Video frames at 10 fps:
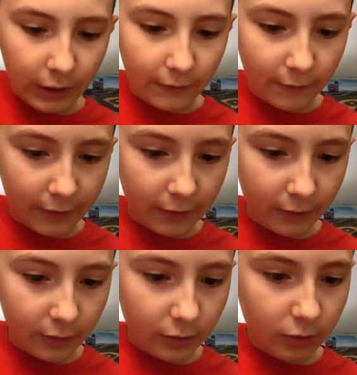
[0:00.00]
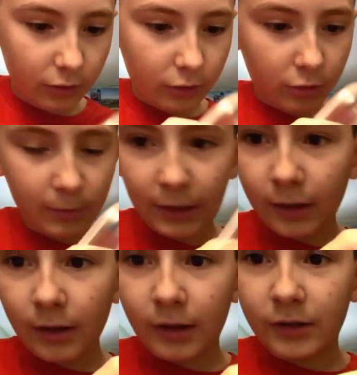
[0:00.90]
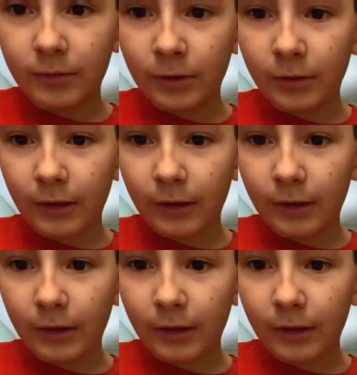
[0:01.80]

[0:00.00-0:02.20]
And like, oh my gosh,